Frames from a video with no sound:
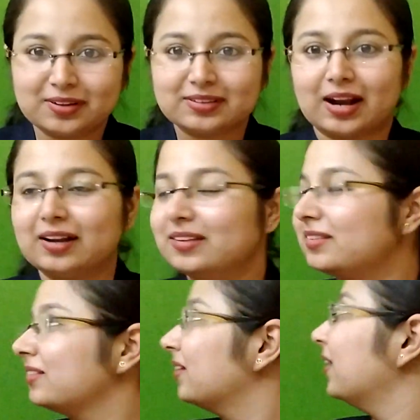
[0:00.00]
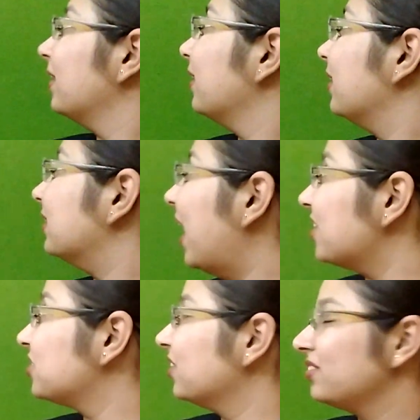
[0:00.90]
that is
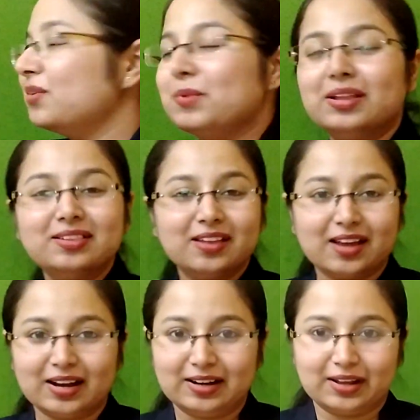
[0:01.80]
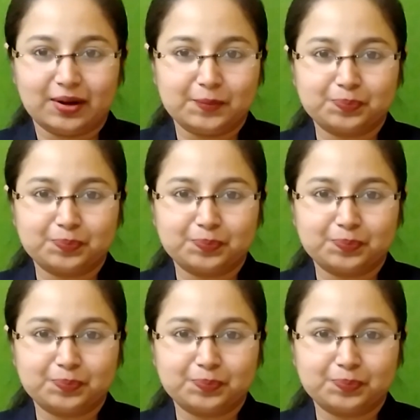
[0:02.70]
nationalism in India.